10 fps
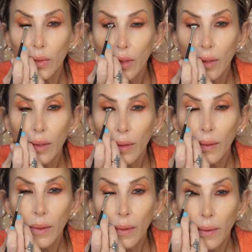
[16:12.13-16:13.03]

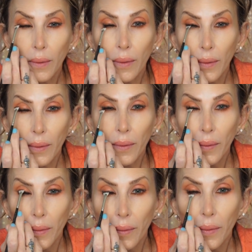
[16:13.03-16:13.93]

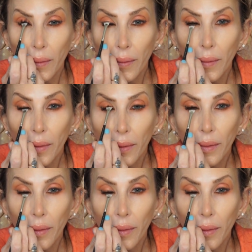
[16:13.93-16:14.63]
(silence)